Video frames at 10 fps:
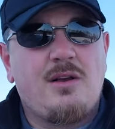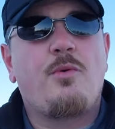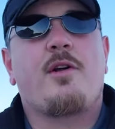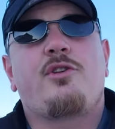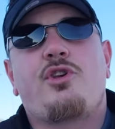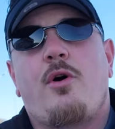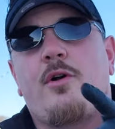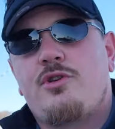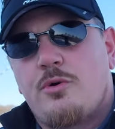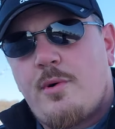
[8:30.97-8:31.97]
We're gonna show our
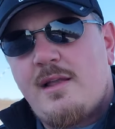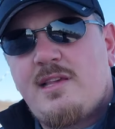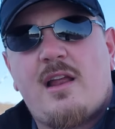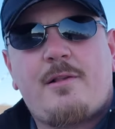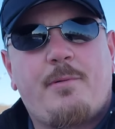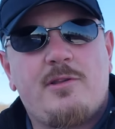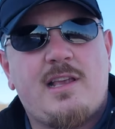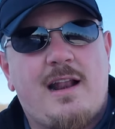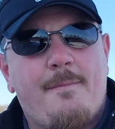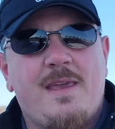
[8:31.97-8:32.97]
dual rates and expo
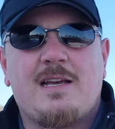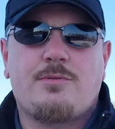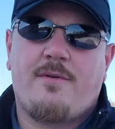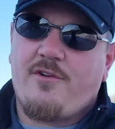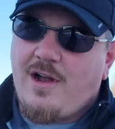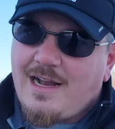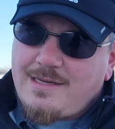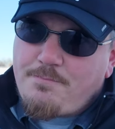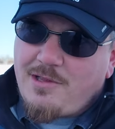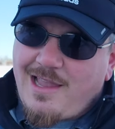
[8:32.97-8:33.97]
setup because we forgot to
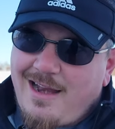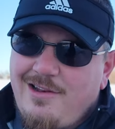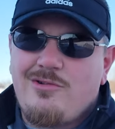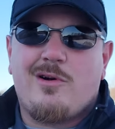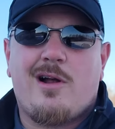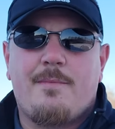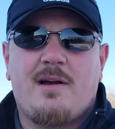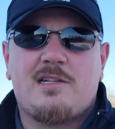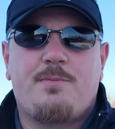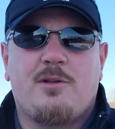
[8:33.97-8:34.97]
put that into our
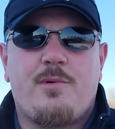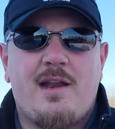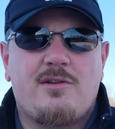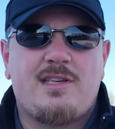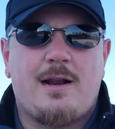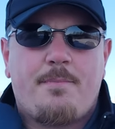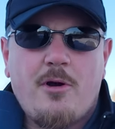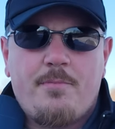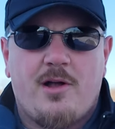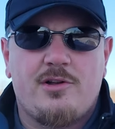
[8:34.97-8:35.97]
unbox build radio setup. Our
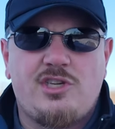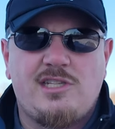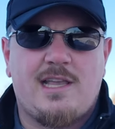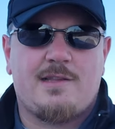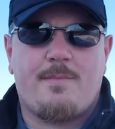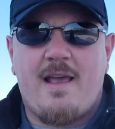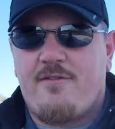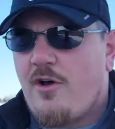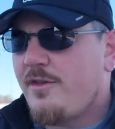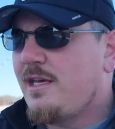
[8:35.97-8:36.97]
apologies, that's my
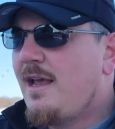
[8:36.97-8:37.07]
fault.